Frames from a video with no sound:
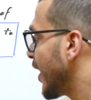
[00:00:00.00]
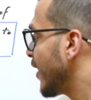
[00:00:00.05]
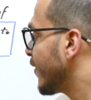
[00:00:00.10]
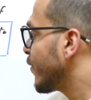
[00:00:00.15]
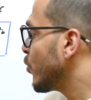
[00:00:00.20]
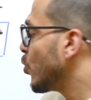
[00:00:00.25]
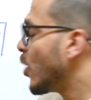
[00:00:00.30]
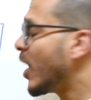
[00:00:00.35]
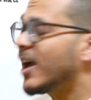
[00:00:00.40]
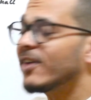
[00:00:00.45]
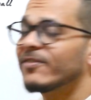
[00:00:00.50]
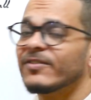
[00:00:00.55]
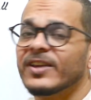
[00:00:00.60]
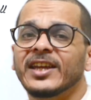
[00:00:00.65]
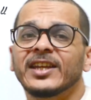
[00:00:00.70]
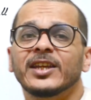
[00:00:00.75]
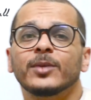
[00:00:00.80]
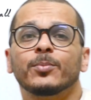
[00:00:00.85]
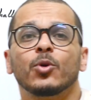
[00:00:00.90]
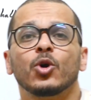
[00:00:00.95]
If you have
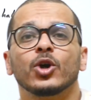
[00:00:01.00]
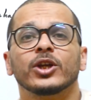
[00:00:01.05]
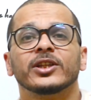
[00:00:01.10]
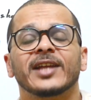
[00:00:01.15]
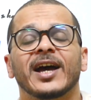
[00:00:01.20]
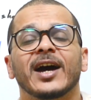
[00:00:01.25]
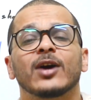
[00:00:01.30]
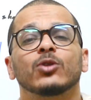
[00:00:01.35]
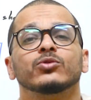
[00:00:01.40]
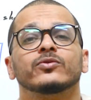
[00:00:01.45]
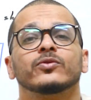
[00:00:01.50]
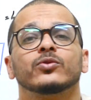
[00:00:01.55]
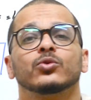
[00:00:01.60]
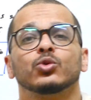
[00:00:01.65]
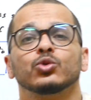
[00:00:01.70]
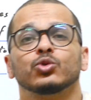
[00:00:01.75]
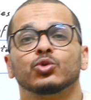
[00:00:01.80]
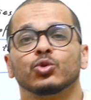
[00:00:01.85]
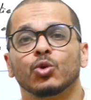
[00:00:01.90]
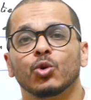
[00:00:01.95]
any point out of
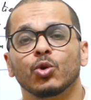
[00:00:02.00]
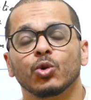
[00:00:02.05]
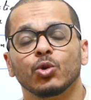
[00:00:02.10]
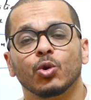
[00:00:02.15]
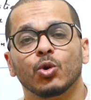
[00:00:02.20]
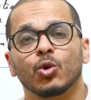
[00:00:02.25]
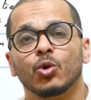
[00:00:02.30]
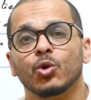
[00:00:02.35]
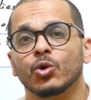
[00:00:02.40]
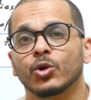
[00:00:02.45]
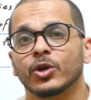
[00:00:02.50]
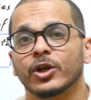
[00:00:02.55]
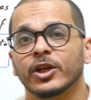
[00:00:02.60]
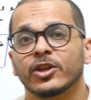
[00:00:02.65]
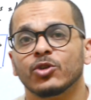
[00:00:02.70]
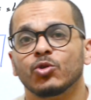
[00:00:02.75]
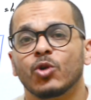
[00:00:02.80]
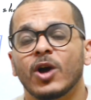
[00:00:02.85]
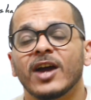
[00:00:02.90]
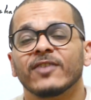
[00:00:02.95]
control or
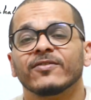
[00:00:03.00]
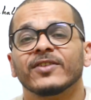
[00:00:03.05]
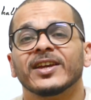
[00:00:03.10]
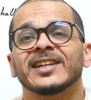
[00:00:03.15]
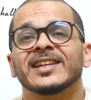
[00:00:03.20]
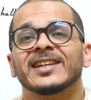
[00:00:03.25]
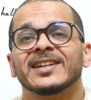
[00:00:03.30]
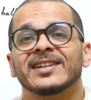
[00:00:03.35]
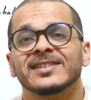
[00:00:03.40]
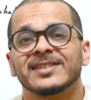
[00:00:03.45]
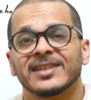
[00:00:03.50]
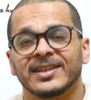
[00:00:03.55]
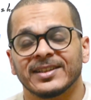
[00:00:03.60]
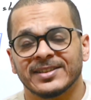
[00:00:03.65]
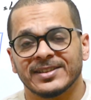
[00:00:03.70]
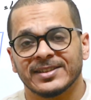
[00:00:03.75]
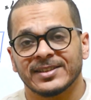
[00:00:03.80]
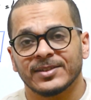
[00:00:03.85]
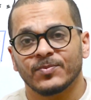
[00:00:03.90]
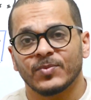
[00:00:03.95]
you have any
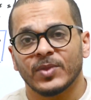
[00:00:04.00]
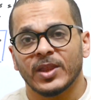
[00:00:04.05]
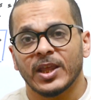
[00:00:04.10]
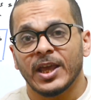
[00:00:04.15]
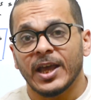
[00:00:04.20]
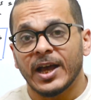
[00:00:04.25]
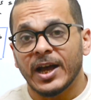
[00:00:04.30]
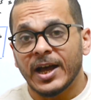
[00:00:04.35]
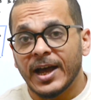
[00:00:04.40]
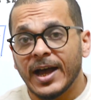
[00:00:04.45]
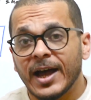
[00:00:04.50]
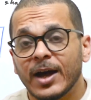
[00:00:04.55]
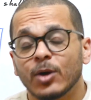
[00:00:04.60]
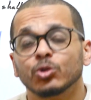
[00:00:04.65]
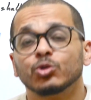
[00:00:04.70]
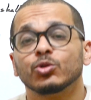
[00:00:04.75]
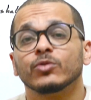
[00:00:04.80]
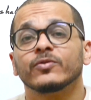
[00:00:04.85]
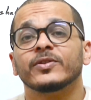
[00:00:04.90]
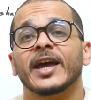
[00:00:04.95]
result
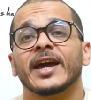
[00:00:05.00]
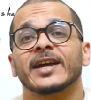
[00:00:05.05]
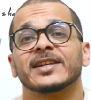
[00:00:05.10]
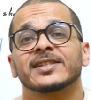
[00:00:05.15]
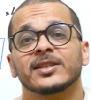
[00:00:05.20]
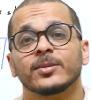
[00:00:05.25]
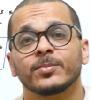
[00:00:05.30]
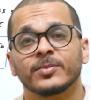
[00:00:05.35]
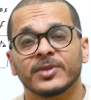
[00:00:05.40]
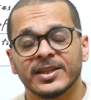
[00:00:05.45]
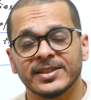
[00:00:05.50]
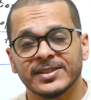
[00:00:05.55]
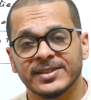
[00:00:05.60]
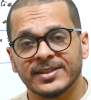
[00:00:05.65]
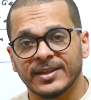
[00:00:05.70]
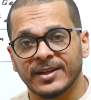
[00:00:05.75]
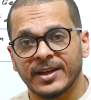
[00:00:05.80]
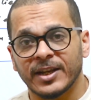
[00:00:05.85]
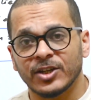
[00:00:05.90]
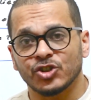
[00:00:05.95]
out of the
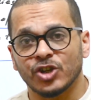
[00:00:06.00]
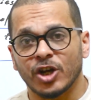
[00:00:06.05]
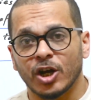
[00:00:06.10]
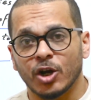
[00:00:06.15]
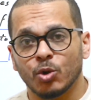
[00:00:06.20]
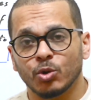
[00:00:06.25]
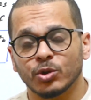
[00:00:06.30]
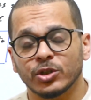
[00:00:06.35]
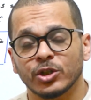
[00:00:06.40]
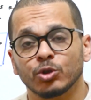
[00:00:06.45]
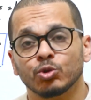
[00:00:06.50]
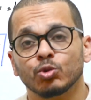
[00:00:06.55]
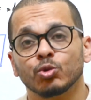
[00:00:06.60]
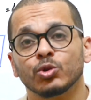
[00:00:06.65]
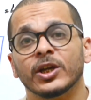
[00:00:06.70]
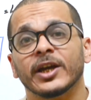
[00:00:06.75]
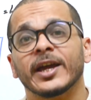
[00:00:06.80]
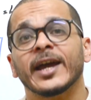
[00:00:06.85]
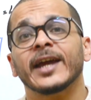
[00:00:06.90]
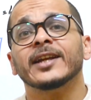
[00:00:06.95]
acceptance range according
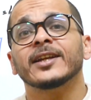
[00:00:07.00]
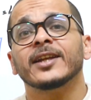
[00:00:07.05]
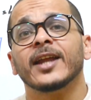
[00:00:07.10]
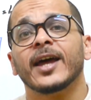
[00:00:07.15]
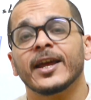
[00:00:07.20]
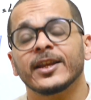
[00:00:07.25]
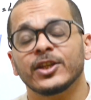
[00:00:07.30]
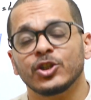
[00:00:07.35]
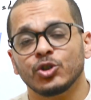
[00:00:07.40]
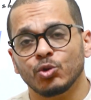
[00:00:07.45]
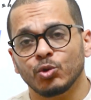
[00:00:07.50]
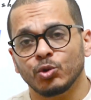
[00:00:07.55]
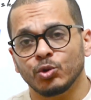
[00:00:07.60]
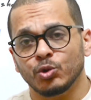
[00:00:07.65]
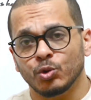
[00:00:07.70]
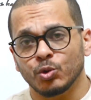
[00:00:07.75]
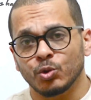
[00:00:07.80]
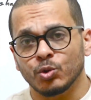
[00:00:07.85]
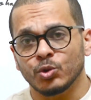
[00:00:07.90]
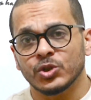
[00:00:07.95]
to the guideline
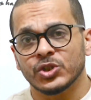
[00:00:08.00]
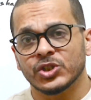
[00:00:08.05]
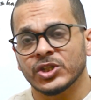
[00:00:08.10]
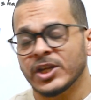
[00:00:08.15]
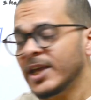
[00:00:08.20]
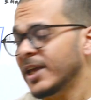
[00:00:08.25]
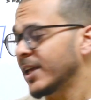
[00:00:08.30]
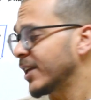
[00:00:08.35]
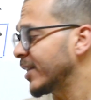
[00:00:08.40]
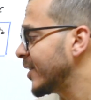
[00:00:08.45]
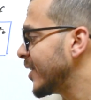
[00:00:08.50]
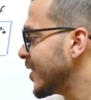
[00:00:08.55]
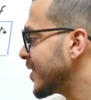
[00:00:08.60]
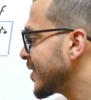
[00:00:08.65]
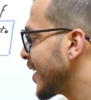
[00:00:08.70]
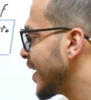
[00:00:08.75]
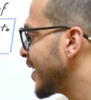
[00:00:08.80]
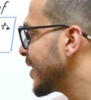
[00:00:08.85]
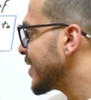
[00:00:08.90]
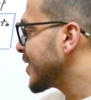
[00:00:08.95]
you use, in
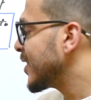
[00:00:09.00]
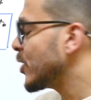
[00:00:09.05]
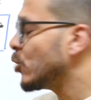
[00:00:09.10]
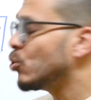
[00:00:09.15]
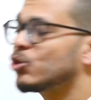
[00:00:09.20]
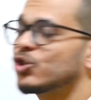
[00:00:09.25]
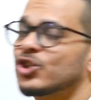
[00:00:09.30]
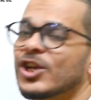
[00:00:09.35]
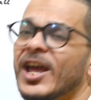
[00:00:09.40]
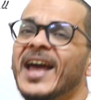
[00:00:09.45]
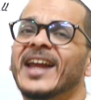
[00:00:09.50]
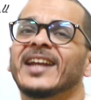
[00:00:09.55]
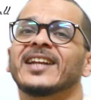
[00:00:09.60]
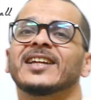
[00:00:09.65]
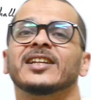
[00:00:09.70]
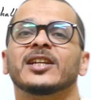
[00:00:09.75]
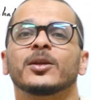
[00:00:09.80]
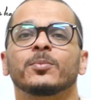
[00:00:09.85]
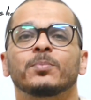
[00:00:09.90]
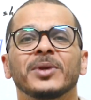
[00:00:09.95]
this case, you shall
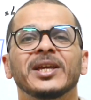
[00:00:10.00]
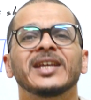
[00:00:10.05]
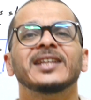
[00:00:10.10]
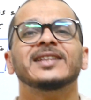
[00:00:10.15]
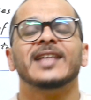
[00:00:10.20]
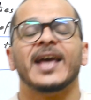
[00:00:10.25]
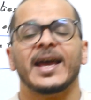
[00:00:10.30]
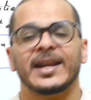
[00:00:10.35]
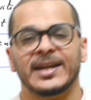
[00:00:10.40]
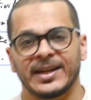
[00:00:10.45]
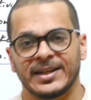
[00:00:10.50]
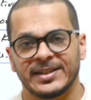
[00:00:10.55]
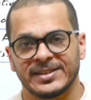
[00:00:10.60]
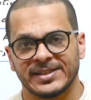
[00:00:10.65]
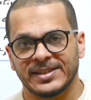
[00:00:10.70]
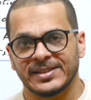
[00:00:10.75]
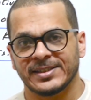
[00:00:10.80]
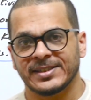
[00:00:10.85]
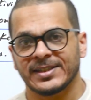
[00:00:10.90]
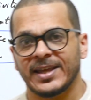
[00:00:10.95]
repeat the
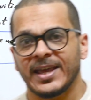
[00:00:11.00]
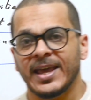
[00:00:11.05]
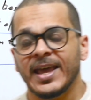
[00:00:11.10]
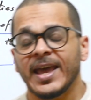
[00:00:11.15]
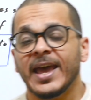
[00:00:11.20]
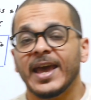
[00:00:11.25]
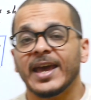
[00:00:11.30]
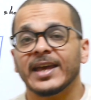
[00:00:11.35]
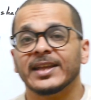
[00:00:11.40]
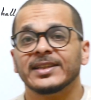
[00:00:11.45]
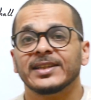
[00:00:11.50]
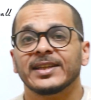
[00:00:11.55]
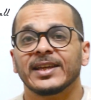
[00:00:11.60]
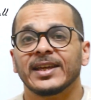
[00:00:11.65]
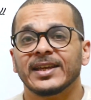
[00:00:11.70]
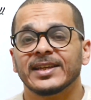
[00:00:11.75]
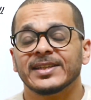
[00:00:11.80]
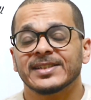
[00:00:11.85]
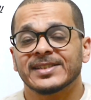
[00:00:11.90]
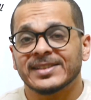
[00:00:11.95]
analysis.
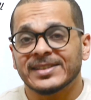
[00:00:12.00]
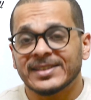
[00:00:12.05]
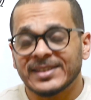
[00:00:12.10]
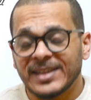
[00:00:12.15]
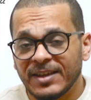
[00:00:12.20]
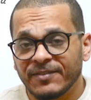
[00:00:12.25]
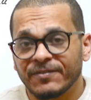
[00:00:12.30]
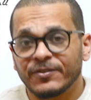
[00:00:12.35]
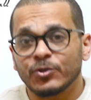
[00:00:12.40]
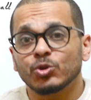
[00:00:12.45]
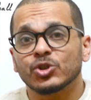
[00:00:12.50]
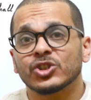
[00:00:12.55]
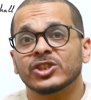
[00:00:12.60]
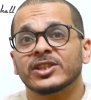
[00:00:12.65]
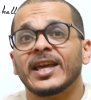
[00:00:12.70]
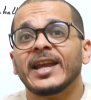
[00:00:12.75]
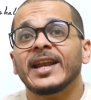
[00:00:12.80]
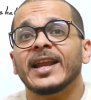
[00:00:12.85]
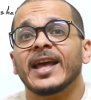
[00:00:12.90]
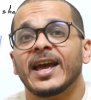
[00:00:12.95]
And if you
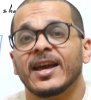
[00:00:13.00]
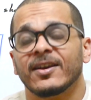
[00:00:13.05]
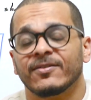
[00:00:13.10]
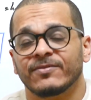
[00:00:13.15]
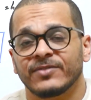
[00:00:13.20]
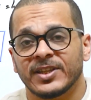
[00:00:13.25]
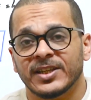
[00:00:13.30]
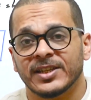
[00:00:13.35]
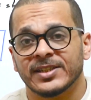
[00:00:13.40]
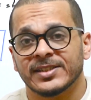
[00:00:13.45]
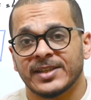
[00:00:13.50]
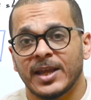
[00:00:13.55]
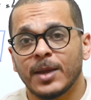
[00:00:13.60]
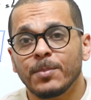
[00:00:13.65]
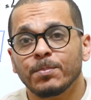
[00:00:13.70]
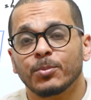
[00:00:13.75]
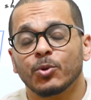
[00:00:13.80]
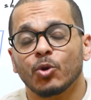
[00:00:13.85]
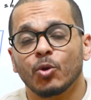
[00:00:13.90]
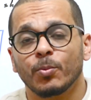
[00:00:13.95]
still have the
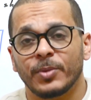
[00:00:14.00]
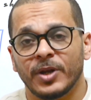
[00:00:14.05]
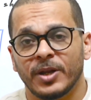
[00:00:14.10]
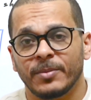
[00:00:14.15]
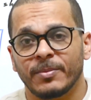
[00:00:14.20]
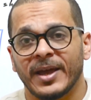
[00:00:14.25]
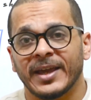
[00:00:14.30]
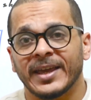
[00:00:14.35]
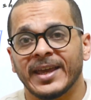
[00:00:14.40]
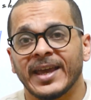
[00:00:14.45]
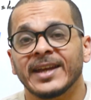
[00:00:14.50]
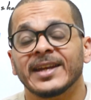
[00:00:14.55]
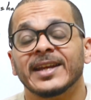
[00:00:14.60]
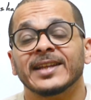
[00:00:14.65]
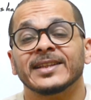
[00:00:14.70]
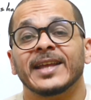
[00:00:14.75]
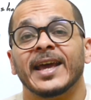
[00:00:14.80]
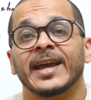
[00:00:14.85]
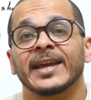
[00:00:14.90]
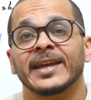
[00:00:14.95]
same problem
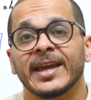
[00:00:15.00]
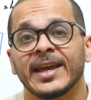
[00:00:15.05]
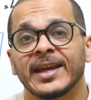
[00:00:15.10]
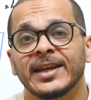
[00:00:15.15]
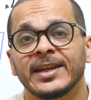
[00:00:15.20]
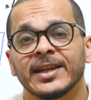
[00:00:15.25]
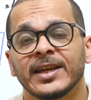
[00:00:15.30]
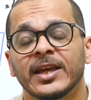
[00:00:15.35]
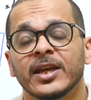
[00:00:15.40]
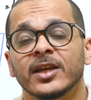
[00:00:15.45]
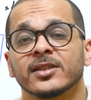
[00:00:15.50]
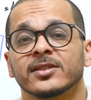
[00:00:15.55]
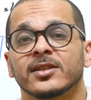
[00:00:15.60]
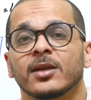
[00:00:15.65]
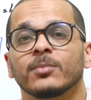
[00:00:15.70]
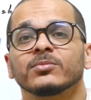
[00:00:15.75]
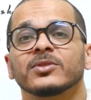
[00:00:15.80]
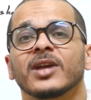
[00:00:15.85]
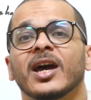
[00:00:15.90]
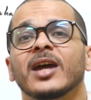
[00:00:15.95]
again and again,
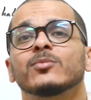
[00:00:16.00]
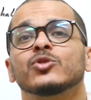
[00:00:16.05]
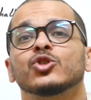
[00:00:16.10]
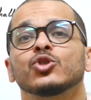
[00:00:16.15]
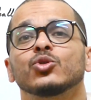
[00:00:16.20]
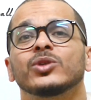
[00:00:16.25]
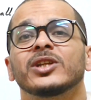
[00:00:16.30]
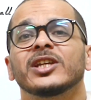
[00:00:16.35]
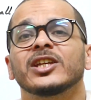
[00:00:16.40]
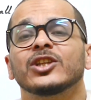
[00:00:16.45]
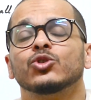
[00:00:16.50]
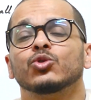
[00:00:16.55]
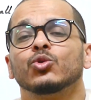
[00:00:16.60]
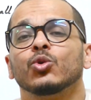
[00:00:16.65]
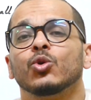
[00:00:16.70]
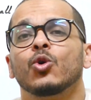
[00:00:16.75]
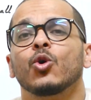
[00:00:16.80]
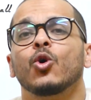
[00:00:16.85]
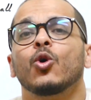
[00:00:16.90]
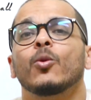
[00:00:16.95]
sometimes you need
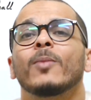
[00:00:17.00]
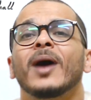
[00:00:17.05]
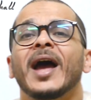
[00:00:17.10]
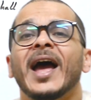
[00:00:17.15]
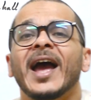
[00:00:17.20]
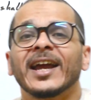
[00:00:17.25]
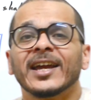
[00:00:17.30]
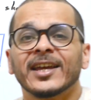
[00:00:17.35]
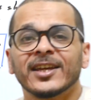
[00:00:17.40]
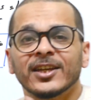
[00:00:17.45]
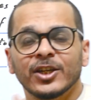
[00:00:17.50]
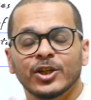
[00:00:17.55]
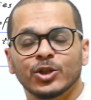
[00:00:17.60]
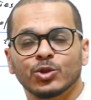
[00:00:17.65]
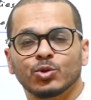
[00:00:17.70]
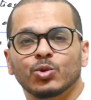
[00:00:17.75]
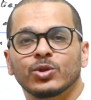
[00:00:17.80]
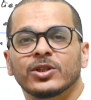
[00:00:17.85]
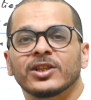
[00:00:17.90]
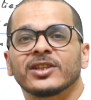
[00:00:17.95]
to go back
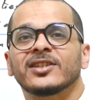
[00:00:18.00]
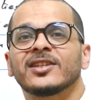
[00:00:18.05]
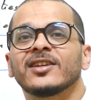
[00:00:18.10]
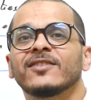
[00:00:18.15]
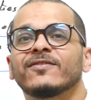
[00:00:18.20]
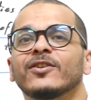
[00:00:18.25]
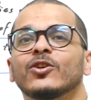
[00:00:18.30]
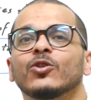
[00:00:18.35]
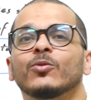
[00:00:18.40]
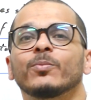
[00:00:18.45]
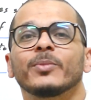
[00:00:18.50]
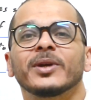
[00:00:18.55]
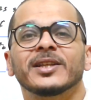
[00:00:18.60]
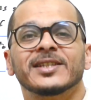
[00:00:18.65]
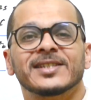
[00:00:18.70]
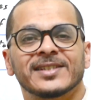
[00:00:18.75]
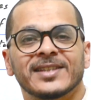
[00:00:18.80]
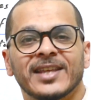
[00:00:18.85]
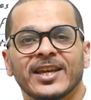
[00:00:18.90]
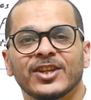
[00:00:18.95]
to the
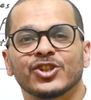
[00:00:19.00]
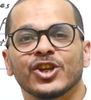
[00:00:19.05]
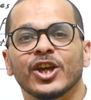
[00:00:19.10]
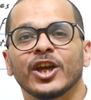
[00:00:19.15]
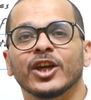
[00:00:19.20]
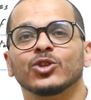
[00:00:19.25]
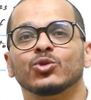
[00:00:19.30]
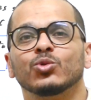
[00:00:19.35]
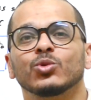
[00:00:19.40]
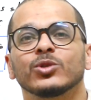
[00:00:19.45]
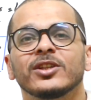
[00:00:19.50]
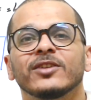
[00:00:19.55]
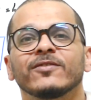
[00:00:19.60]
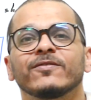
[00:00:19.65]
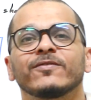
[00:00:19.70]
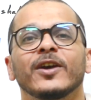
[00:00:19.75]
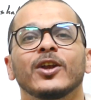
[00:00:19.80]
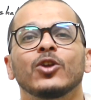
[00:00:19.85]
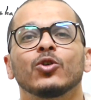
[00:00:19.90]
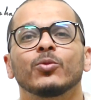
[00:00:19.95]
development stage to
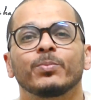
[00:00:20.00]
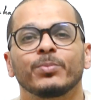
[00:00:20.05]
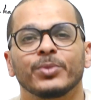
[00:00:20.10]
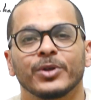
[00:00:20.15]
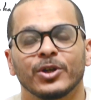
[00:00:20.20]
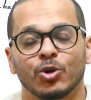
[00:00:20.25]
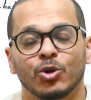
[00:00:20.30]
develop